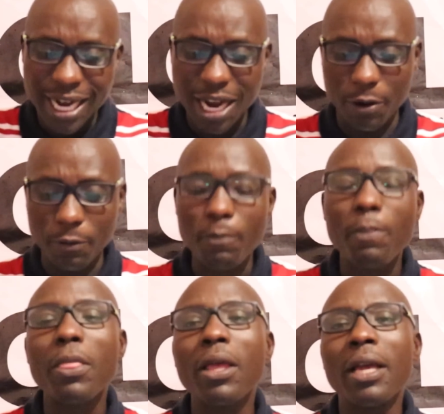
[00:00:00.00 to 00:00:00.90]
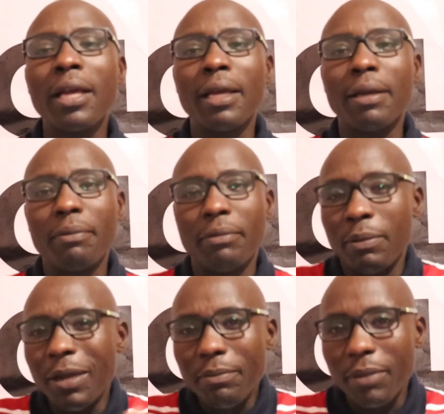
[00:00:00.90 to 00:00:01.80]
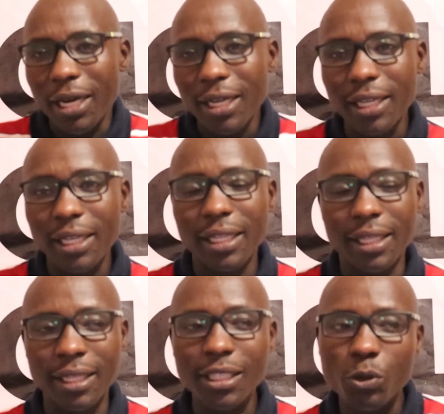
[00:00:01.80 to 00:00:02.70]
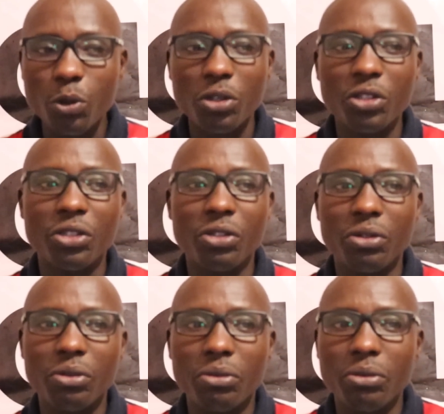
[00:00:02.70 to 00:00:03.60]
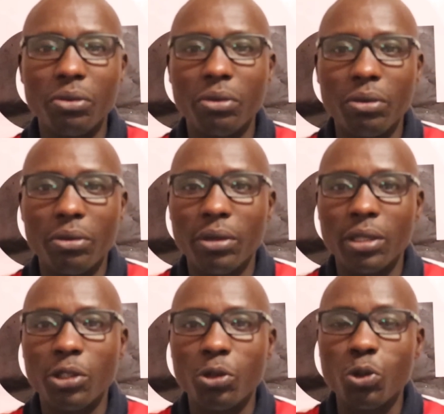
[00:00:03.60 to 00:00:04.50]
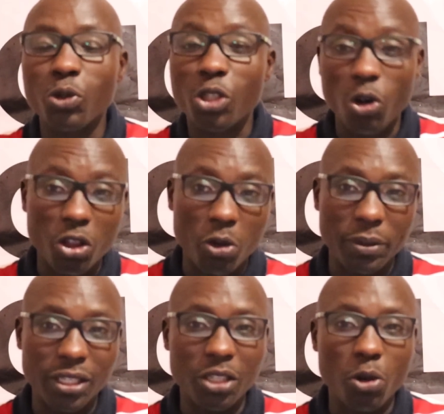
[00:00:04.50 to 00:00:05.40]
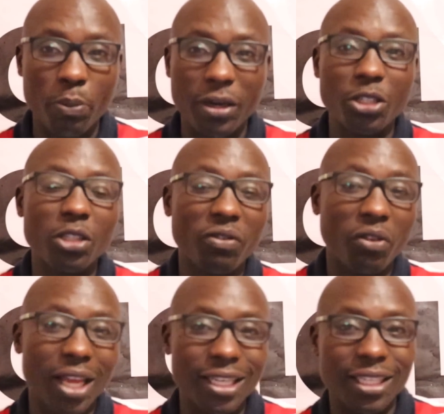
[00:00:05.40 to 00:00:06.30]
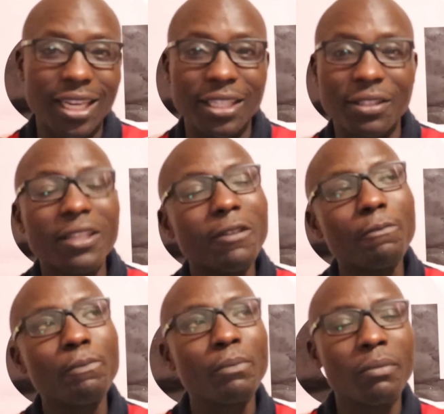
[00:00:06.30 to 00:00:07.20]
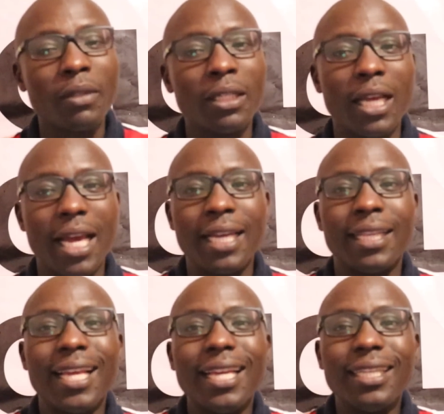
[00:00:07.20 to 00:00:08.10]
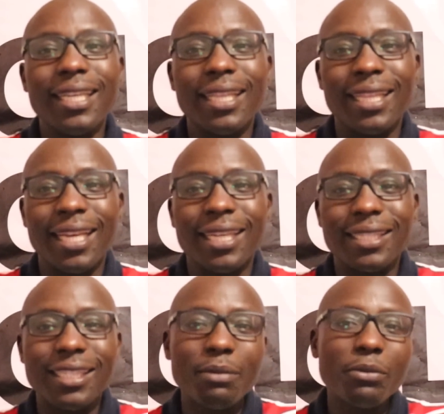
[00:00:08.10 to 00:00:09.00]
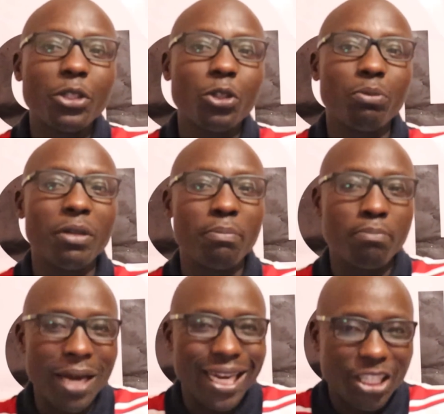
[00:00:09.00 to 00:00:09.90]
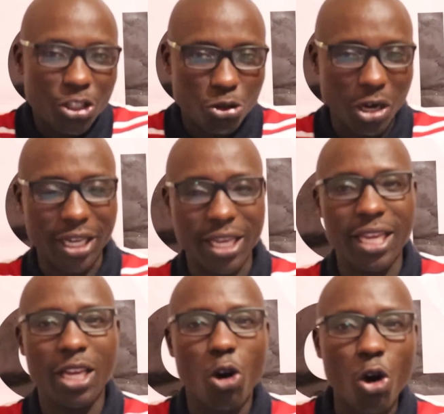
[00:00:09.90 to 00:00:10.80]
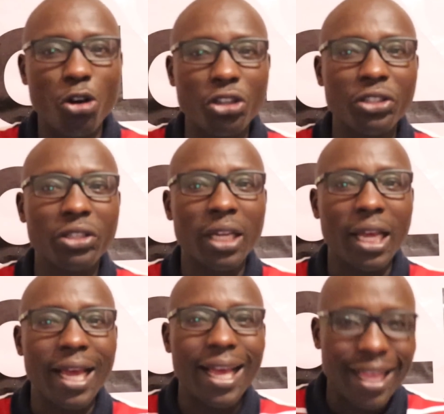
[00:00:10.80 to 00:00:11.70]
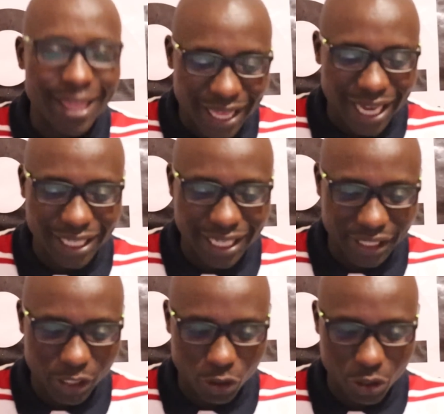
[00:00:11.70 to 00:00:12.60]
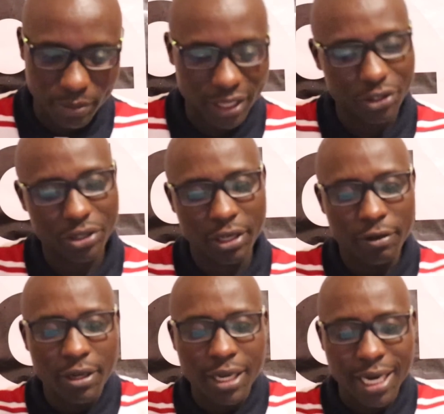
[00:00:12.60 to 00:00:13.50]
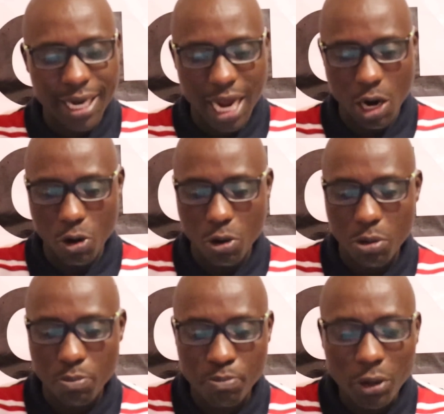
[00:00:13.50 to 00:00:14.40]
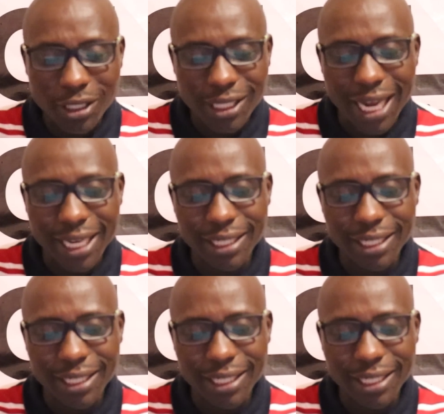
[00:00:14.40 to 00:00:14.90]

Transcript: Now, remember, this was uh, to, to stall the operations for 30 days, and then there seems to be backtracking on that lease document. Now, Port